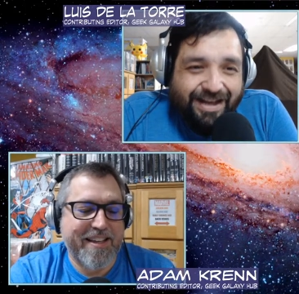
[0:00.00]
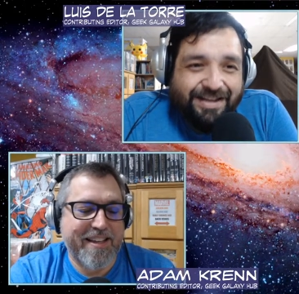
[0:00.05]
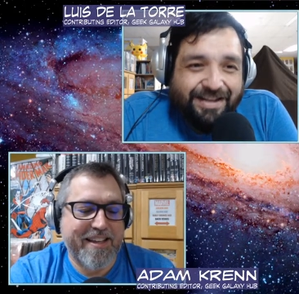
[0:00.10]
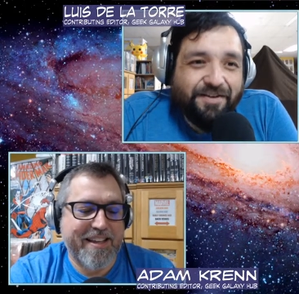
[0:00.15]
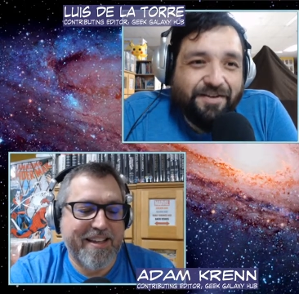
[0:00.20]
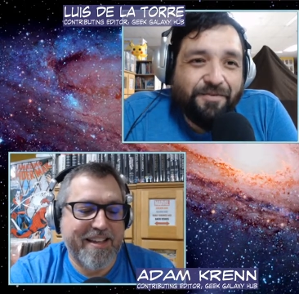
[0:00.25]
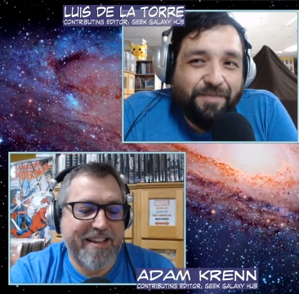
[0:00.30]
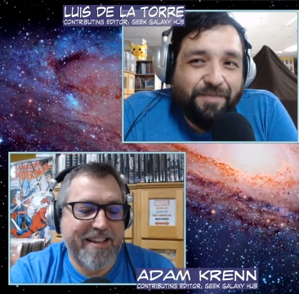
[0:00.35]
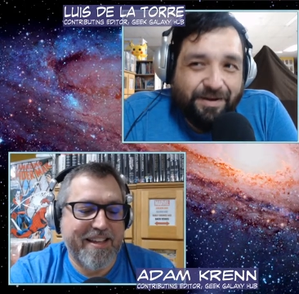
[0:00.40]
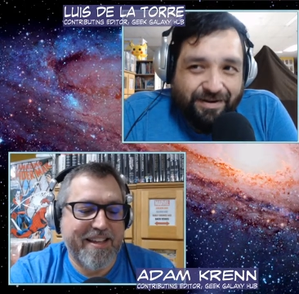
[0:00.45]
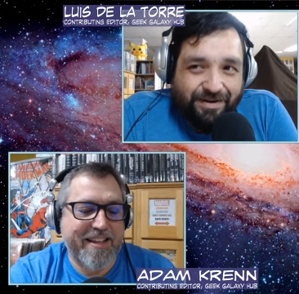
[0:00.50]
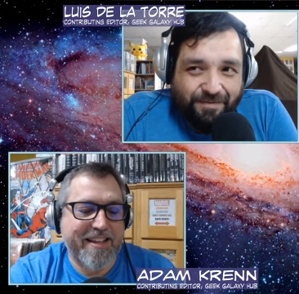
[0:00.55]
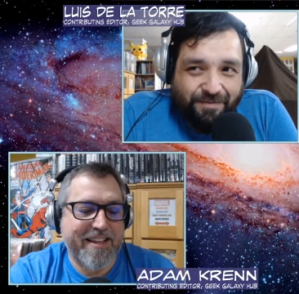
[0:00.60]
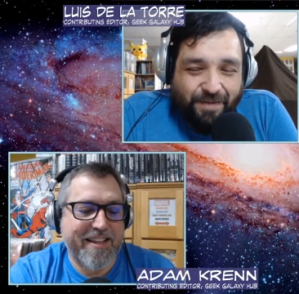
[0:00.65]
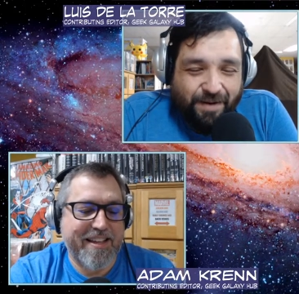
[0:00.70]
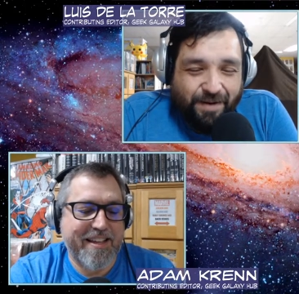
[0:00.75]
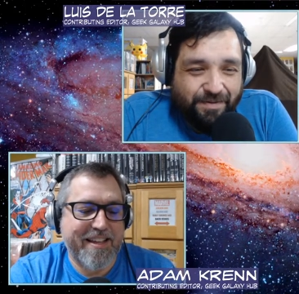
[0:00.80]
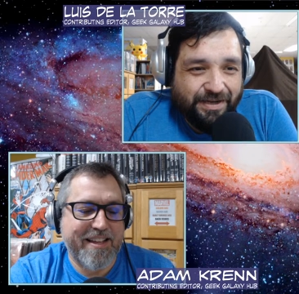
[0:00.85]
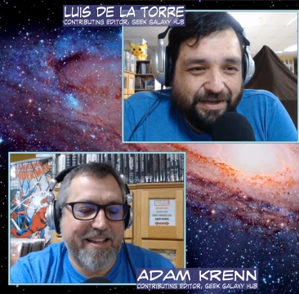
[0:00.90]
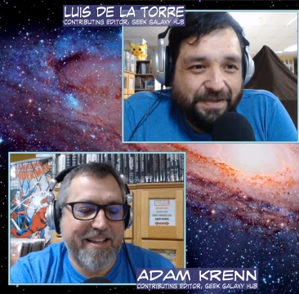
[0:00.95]
Speaker 1: I know, but you're
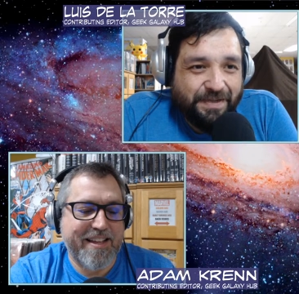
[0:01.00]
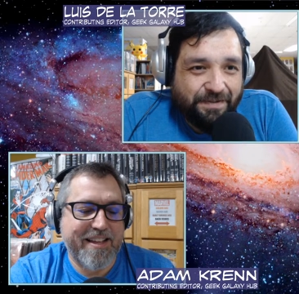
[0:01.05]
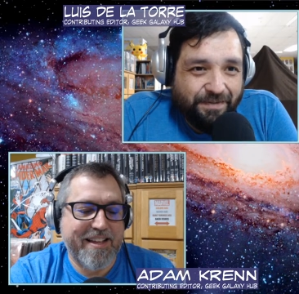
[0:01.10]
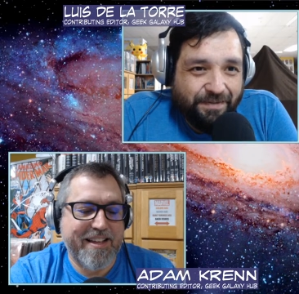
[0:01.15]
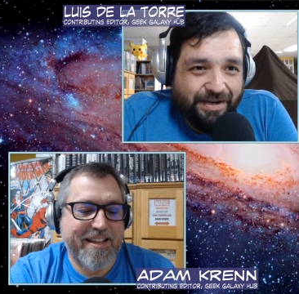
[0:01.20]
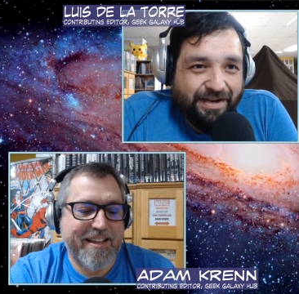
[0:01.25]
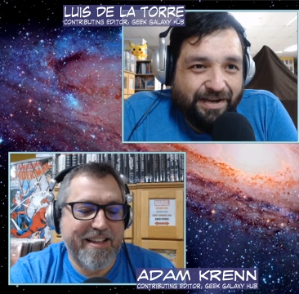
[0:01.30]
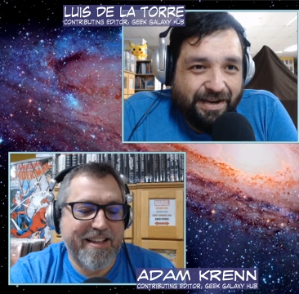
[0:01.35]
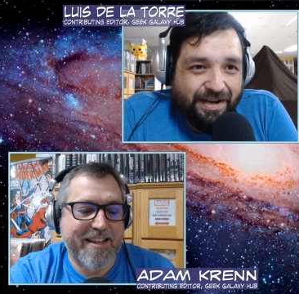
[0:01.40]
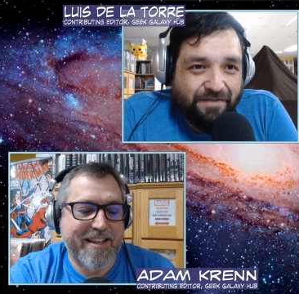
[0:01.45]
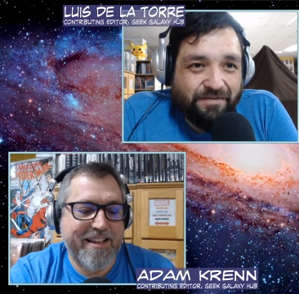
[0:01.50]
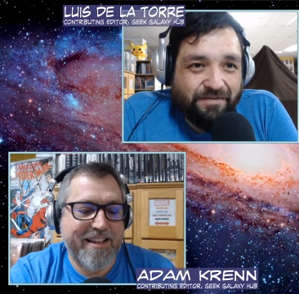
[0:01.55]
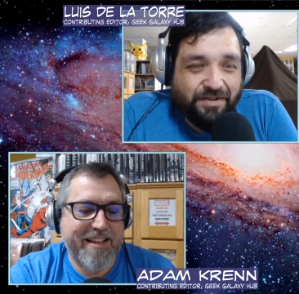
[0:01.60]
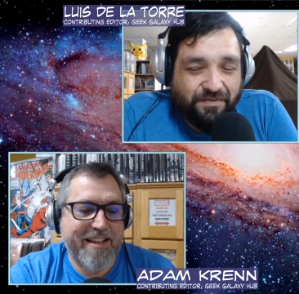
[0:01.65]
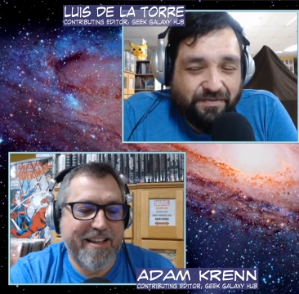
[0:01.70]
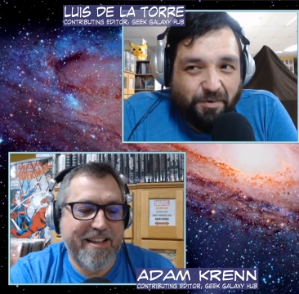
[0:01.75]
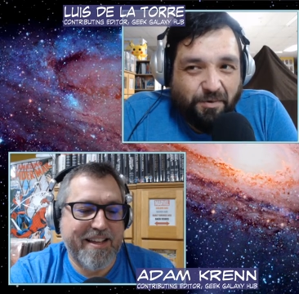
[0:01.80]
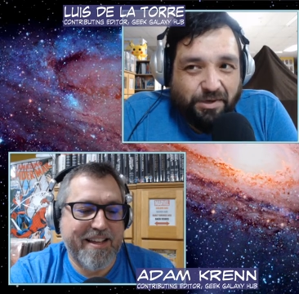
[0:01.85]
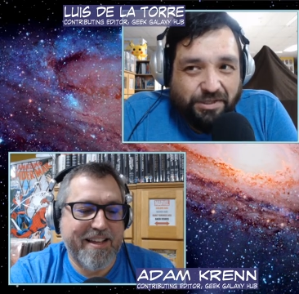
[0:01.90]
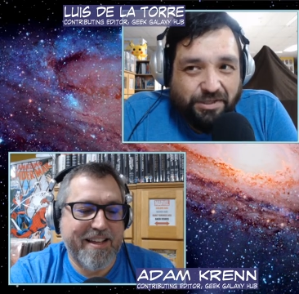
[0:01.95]
probably expecting me to give this
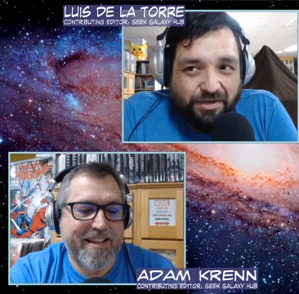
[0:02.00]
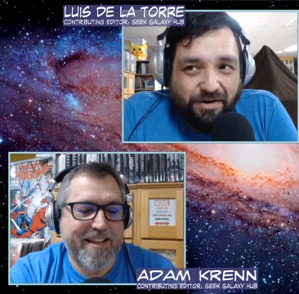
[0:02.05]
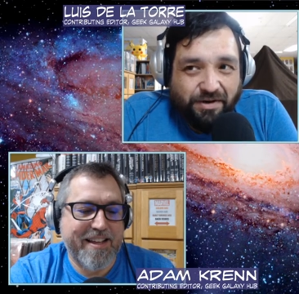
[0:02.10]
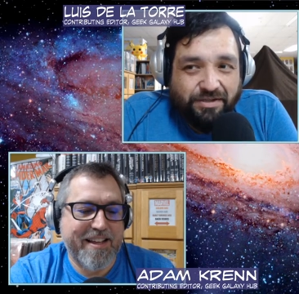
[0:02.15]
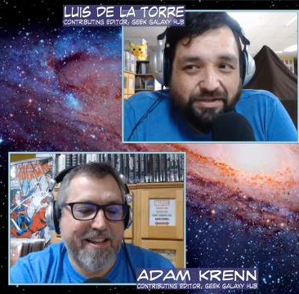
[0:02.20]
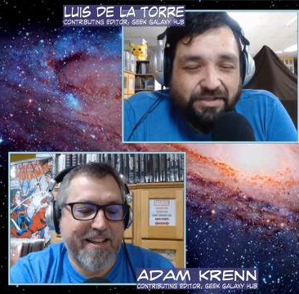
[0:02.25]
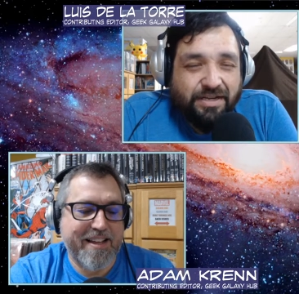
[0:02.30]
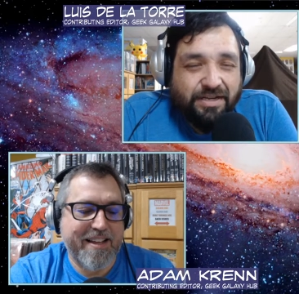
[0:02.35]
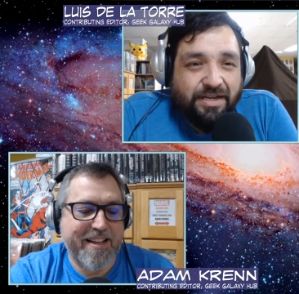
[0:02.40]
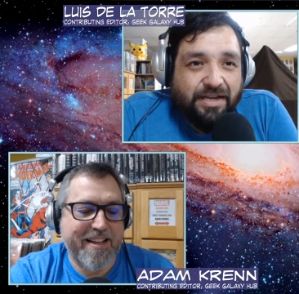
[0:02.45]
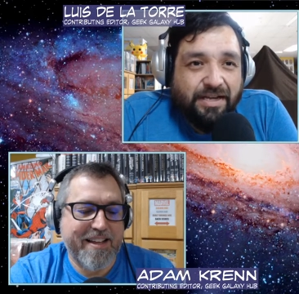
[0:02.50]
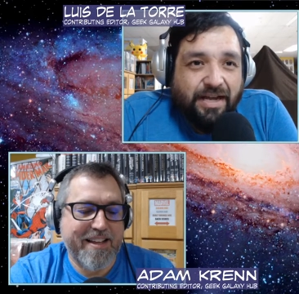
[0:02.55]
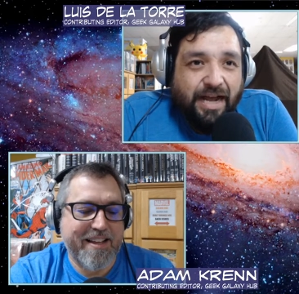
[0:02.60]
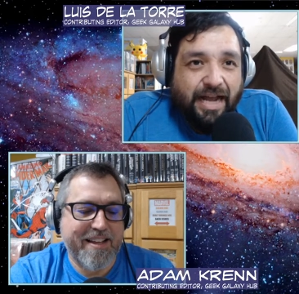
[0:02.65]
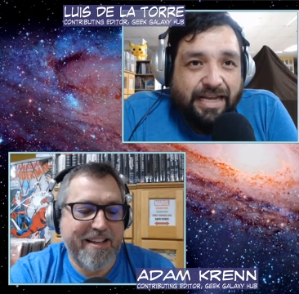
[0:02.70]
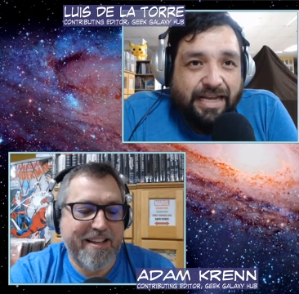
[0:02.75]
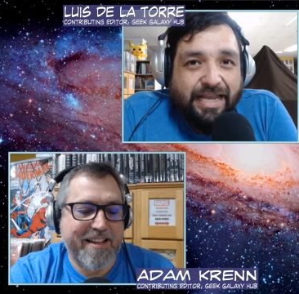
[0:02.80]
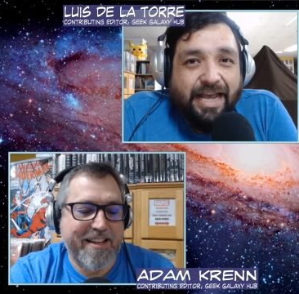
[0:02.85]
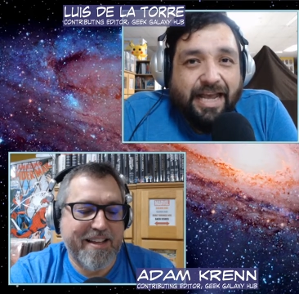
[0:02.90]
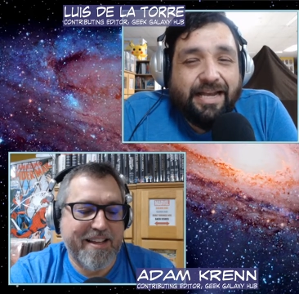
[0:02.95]
four stars. I
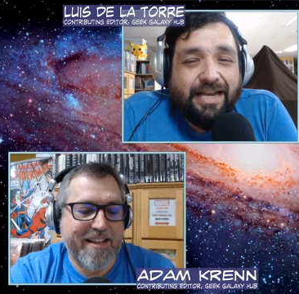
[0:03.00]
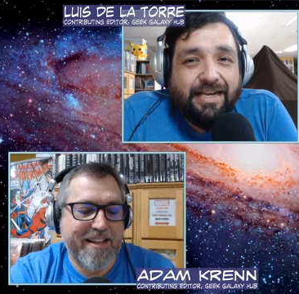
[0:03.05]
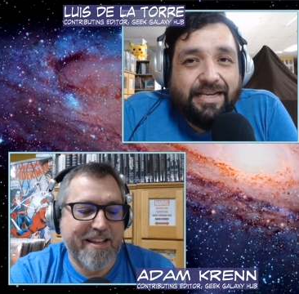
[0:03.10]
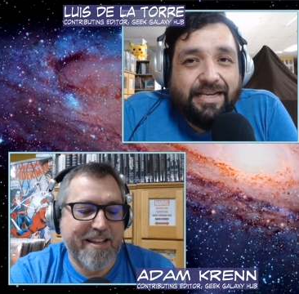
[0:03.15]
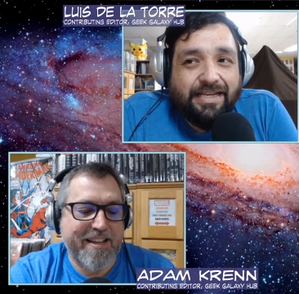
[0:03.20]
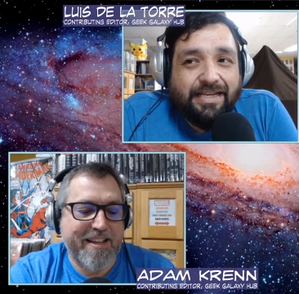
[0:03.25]
can't